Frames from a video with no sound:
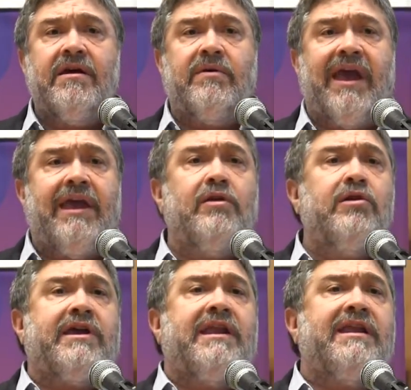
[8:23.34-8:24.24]
Okay, you
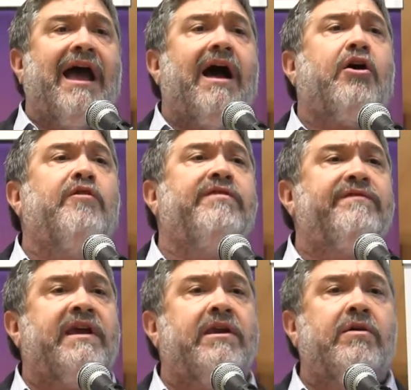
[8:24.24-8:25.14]
look at Yaakov
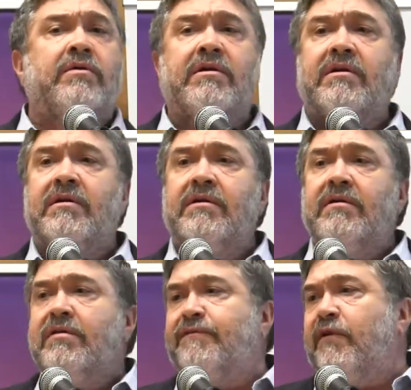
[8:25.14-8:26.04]
Avinu,
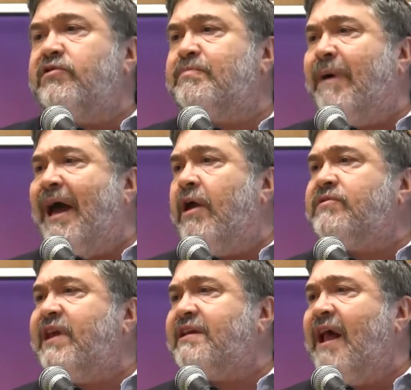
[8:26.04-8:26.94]
the first
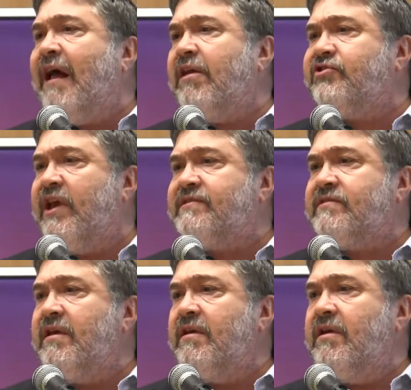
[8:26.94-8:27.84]

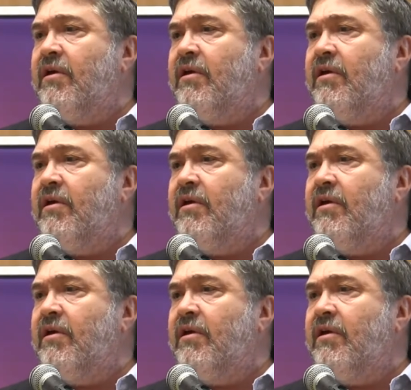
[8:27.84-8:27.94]
biotechnologist.